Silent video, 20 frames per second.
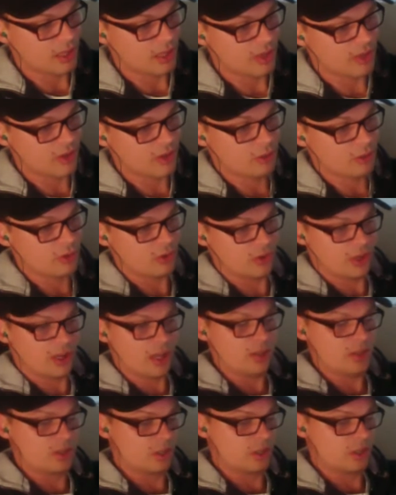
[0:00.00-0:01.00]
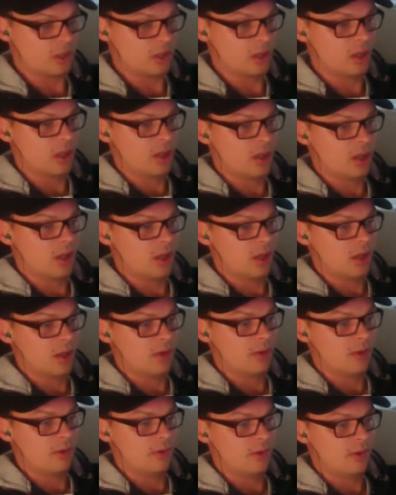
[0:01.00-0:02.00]
That's communication,
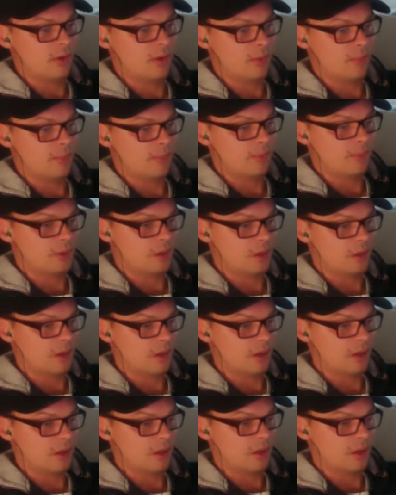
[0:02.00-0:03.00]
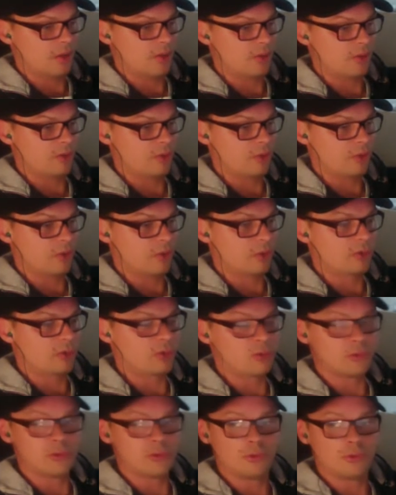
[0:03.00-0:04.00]
and so
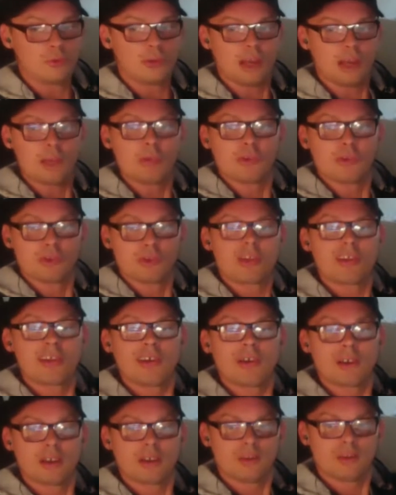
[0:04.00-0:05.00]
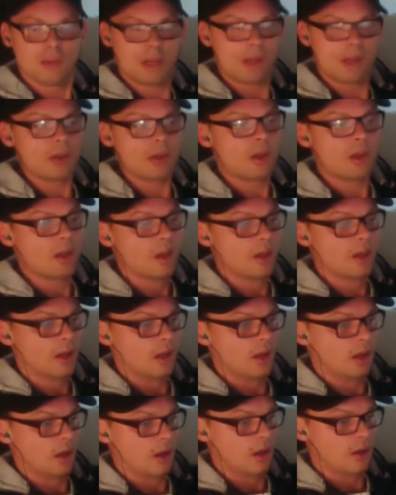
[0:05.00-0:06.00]
to be able to clearly convey
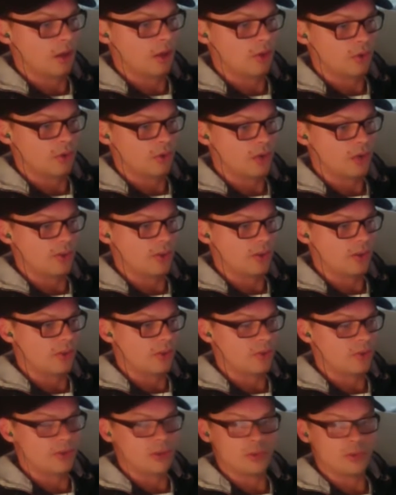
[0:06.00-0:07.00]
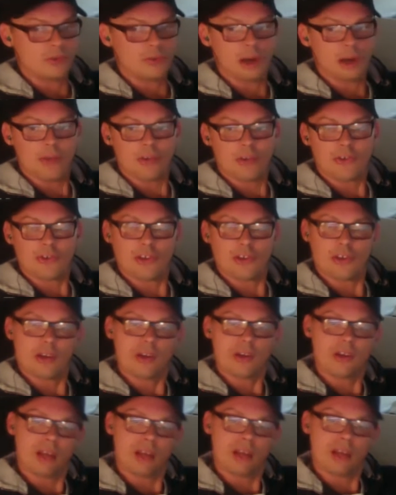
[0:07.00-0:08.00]
your ideas to others,
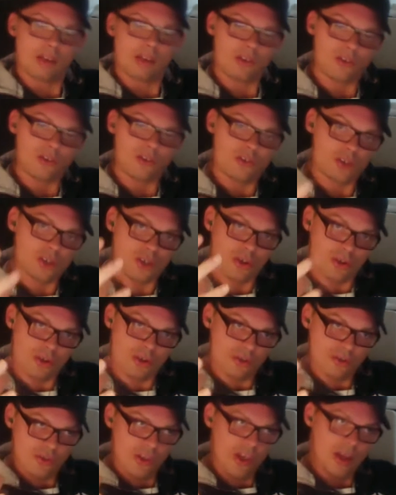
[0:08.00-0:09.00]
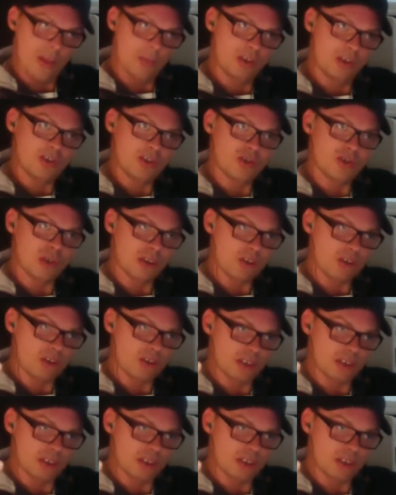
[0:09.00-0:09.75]
and the ability to